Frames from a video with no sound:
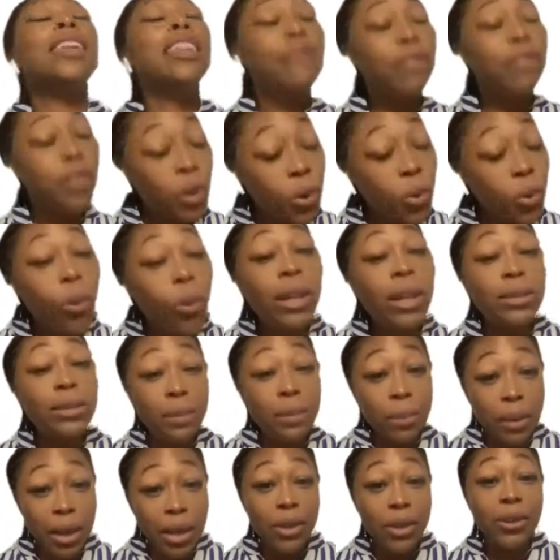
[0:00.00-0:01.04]
If you want
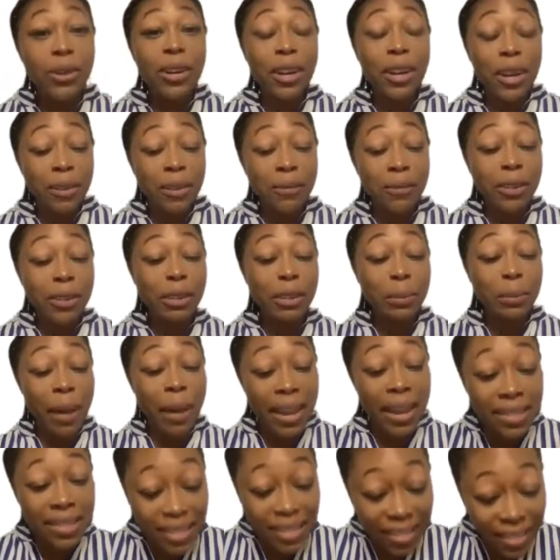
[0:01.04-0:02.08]
to be in your comfort
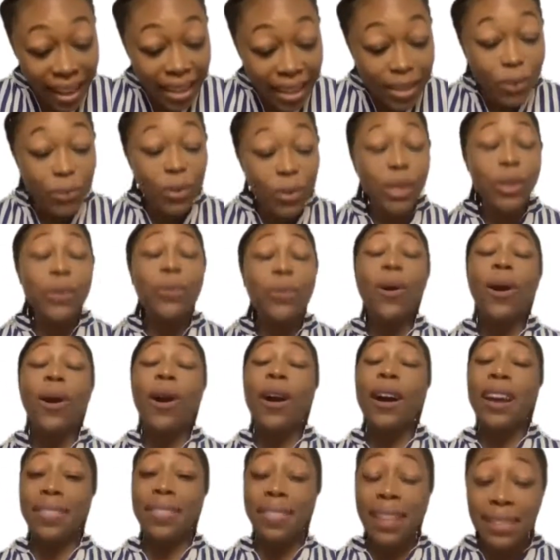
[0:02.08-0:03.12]
space and that's where you
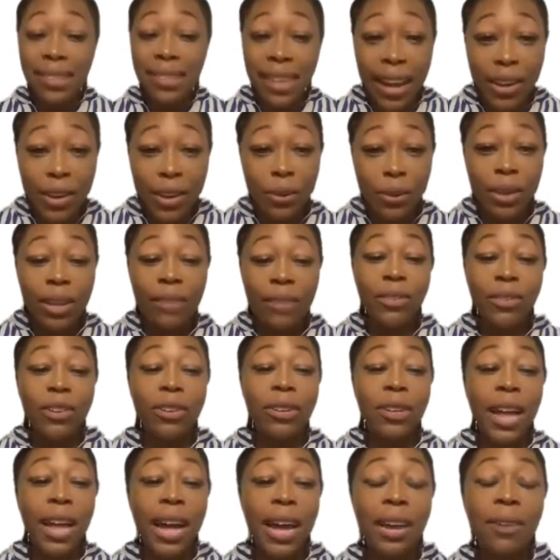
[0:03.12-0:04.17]
are and that's how you live
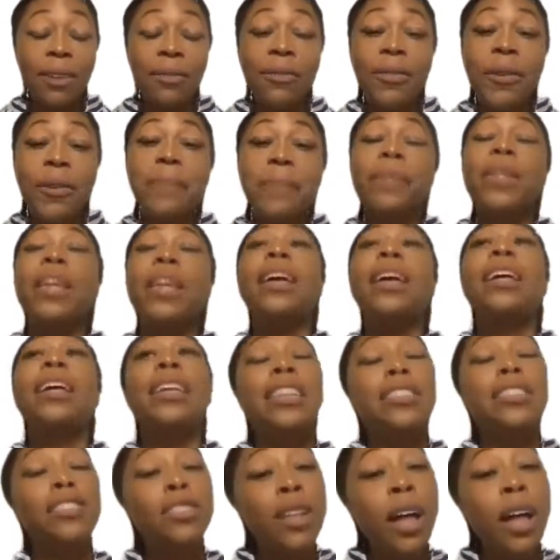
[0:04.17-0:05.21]
your life,
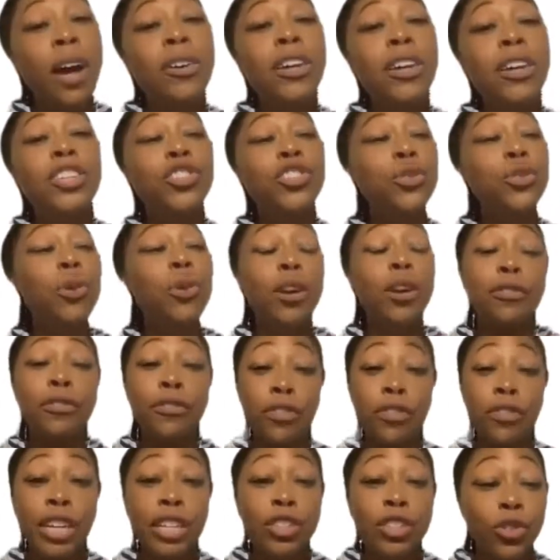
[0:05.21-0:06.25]
as long as you are
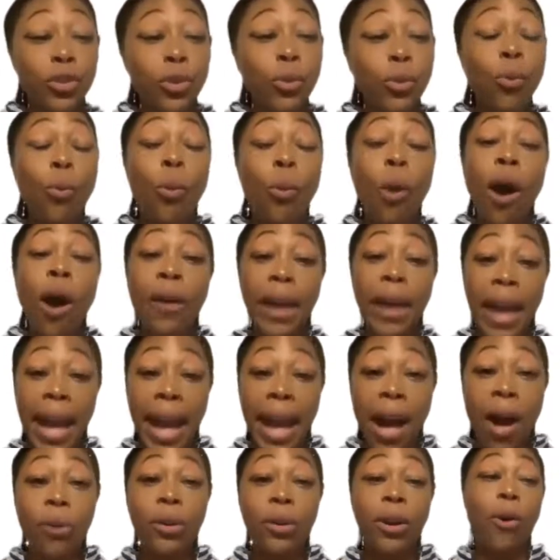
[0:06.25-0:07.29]
free to walk
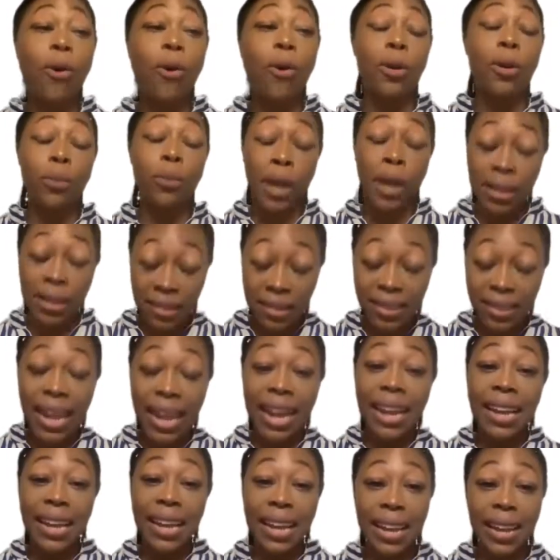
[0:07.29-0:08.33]
out or
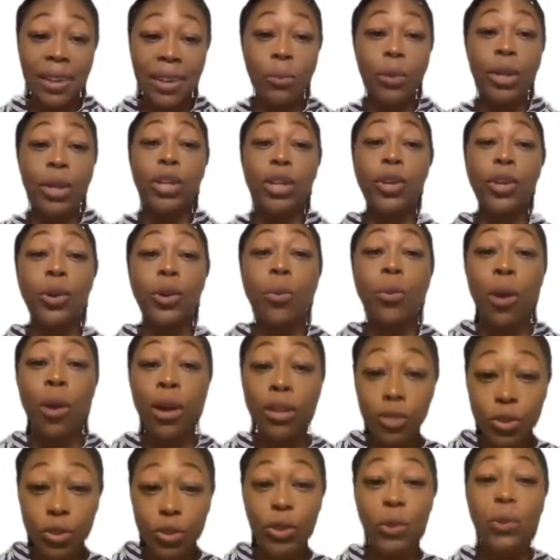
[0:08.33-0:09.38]
stay in when you
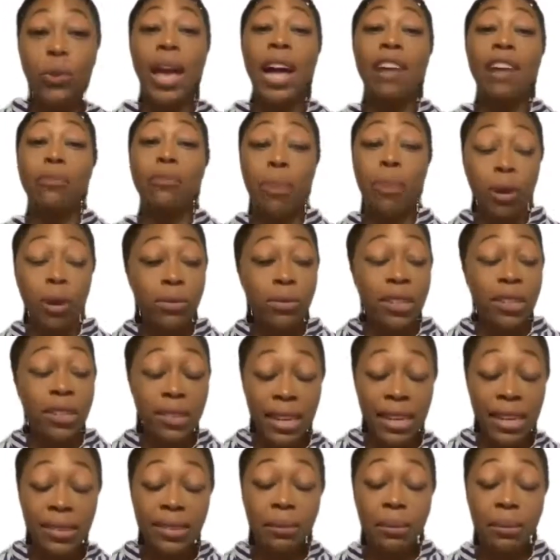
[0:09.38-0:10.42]
want to, you have both
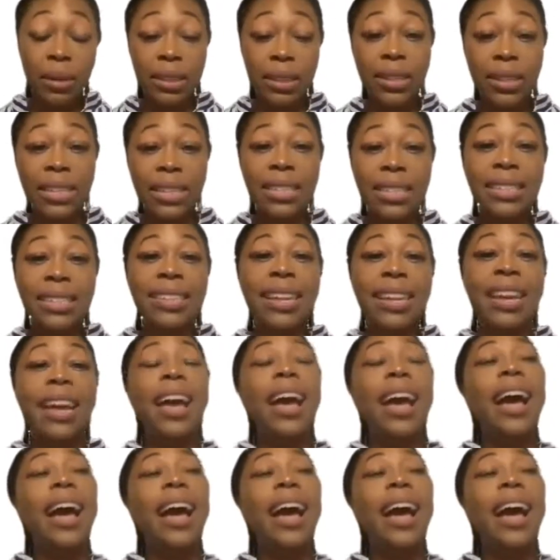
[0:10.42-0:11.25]
accessibilities,